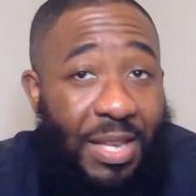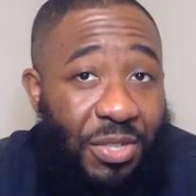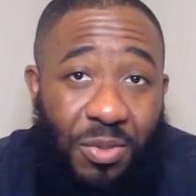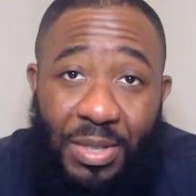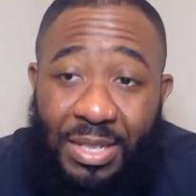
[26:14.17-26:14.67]

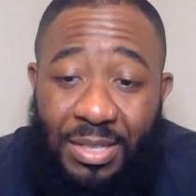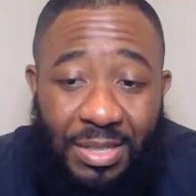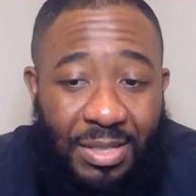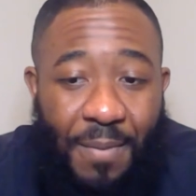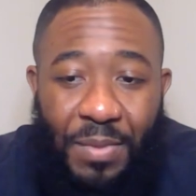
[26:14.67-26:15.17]
history. This
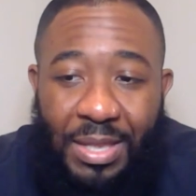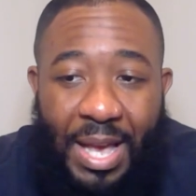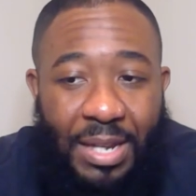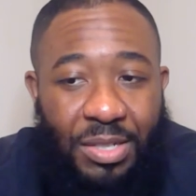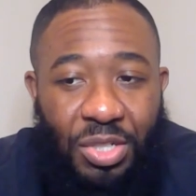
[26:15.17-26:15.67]
is something
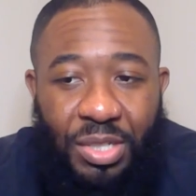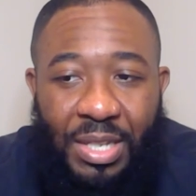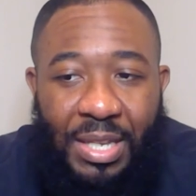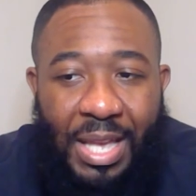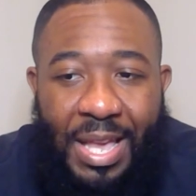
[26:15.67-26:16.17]
that just
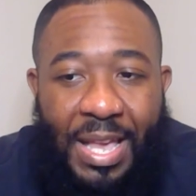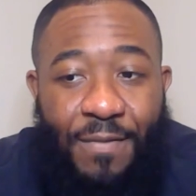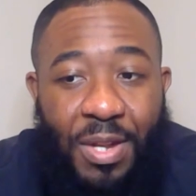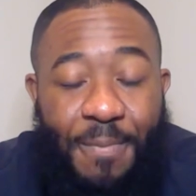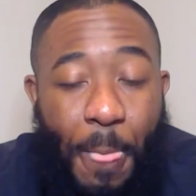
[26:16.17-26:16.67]

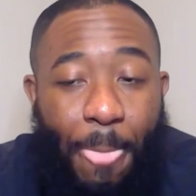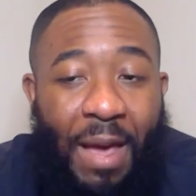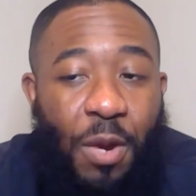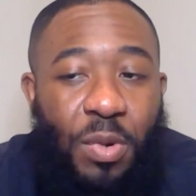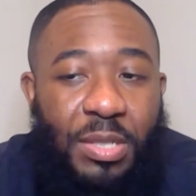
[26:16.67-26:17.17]
even,
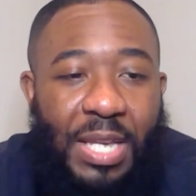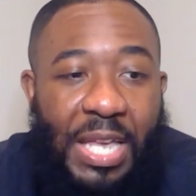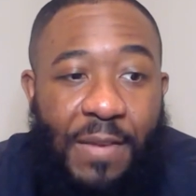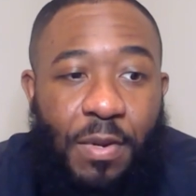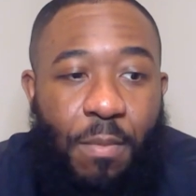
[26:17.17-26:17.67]
I don't want to say
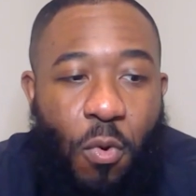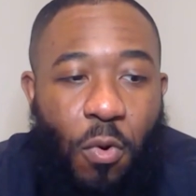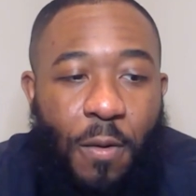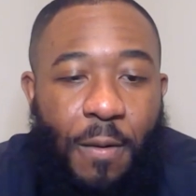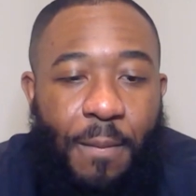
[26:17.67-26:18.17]
even
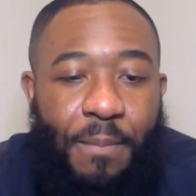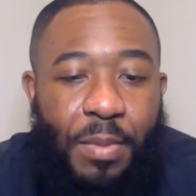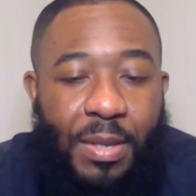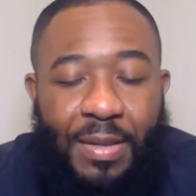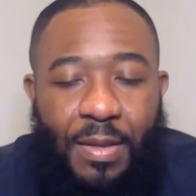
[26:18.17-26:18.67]
more,
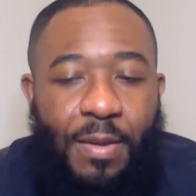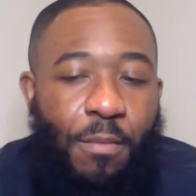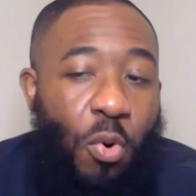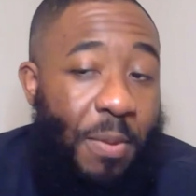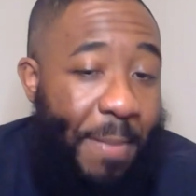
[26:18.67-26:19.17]

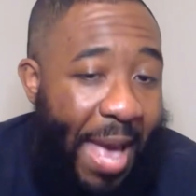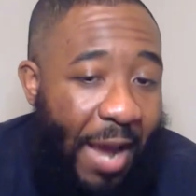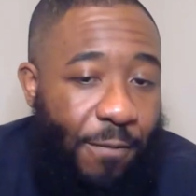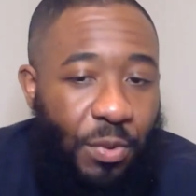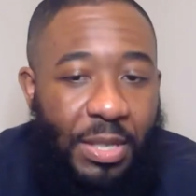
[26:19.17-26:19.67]
more
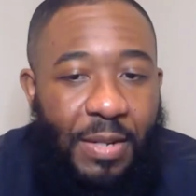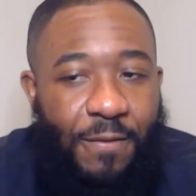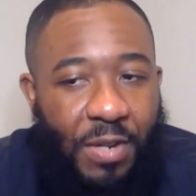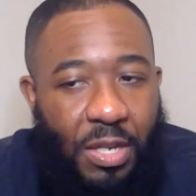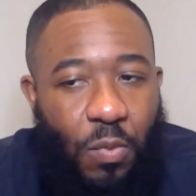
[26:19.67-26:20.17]
impactful than
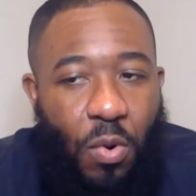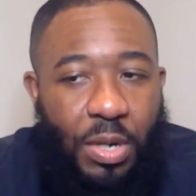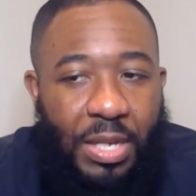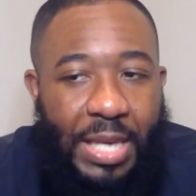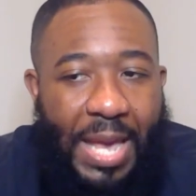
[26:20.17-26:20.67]
Infinity War
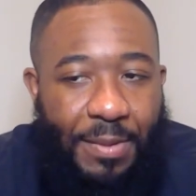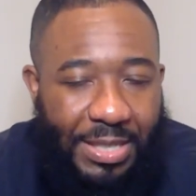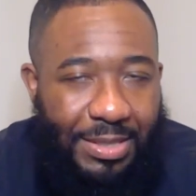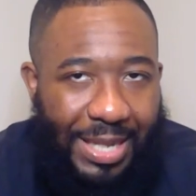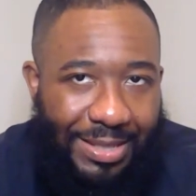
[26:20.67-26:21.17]
and Endgame, because
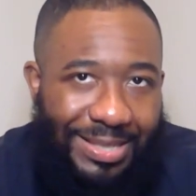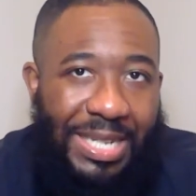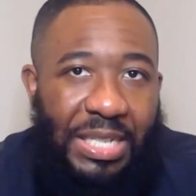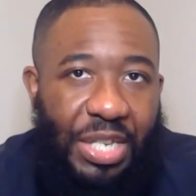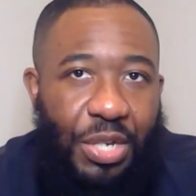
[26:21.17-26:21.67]
that's like
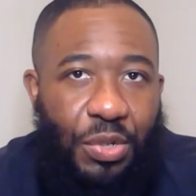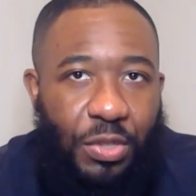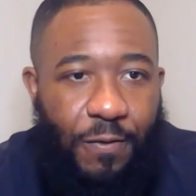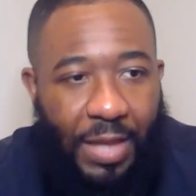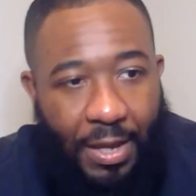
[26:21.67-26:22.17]
ten
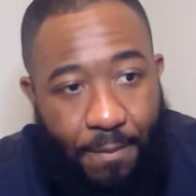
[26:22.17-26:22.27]
years of like